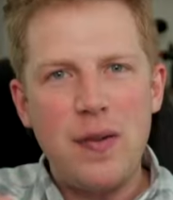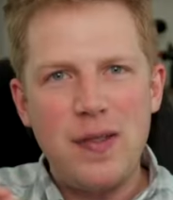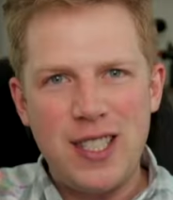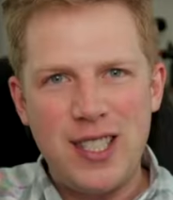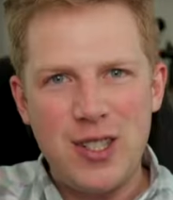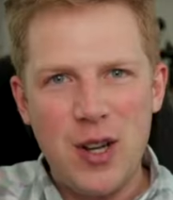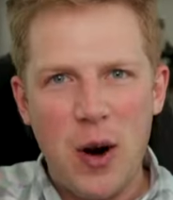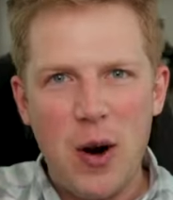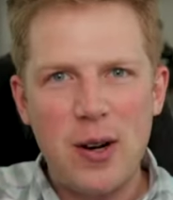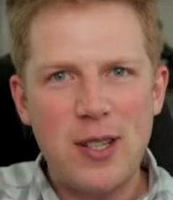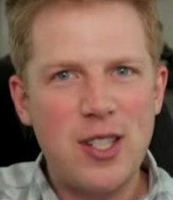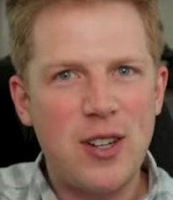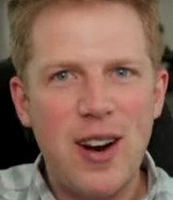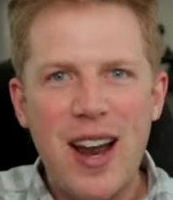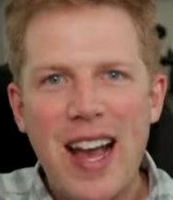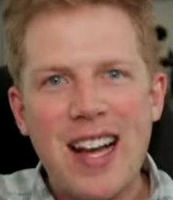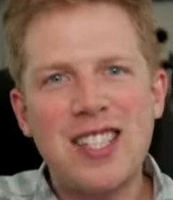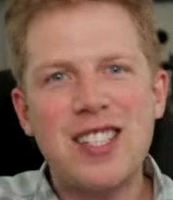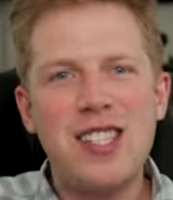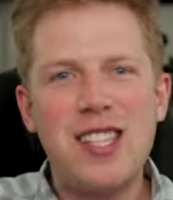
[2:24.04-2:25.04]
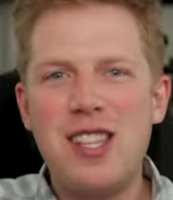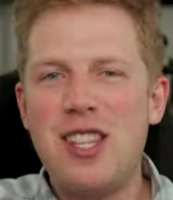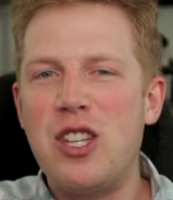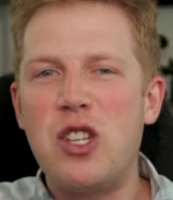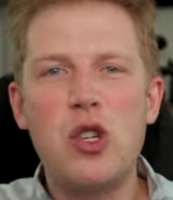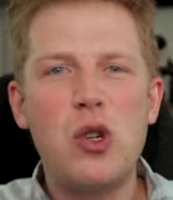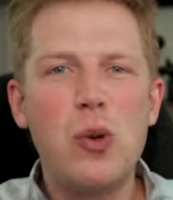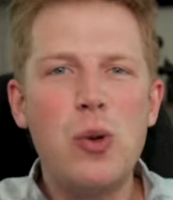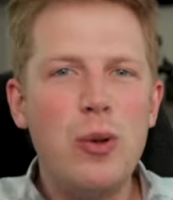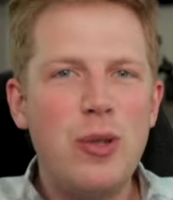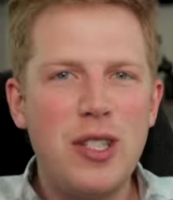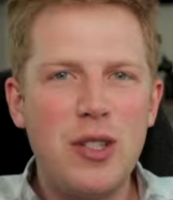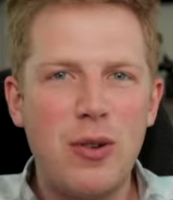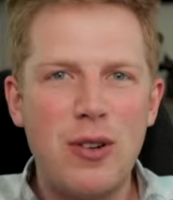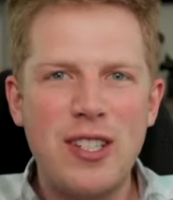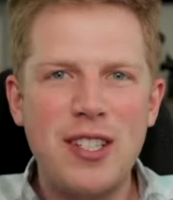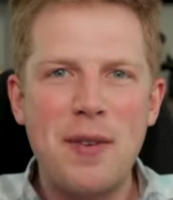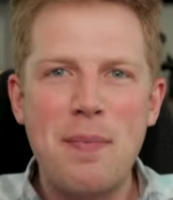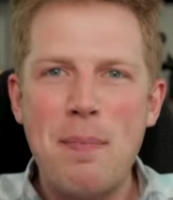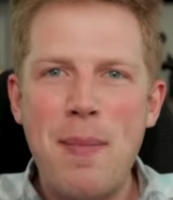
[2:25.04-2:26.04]
if stars are actually the true
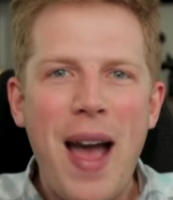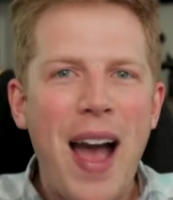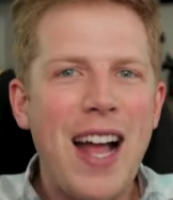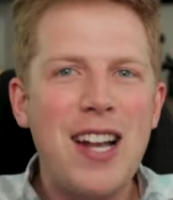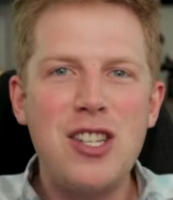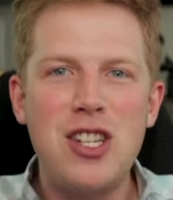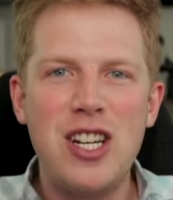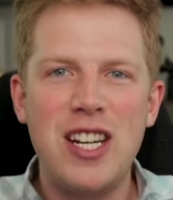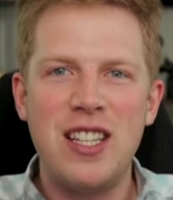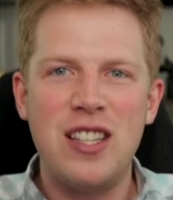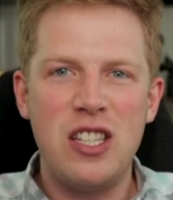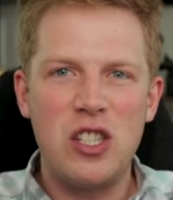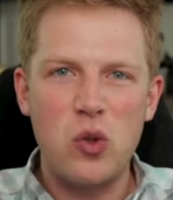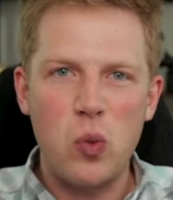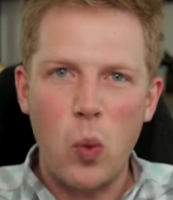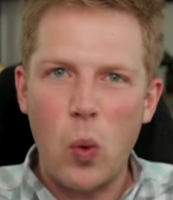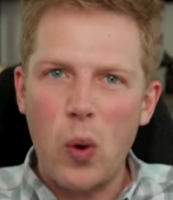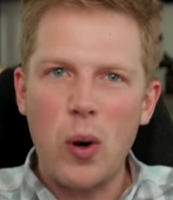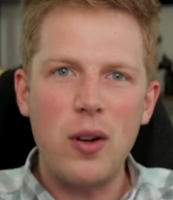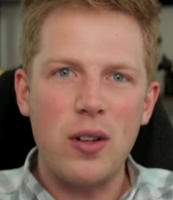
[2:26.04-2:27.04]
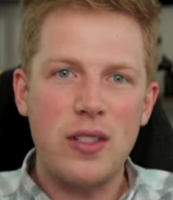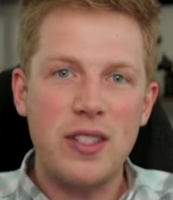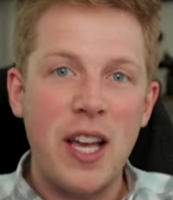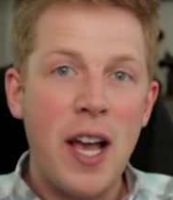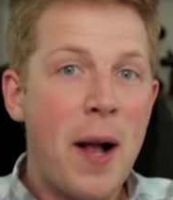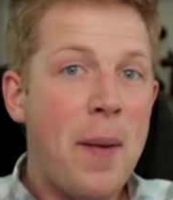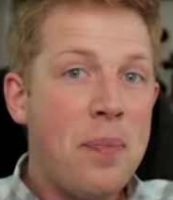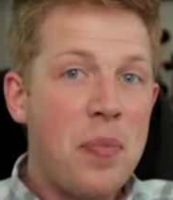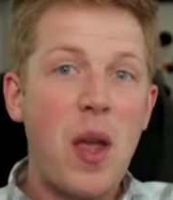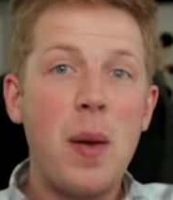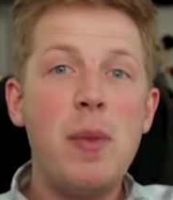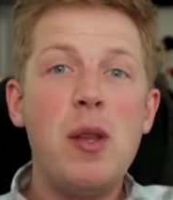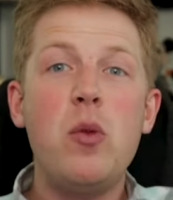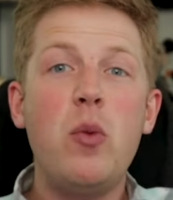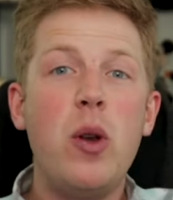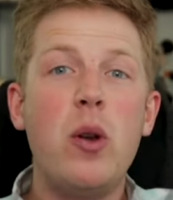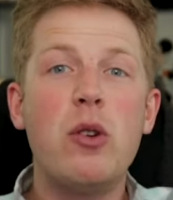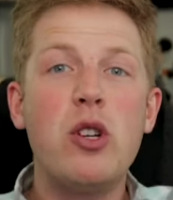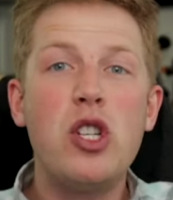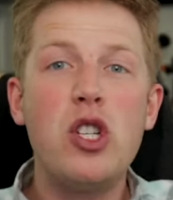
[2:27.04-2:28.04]
source of magic in this world. I mean, we were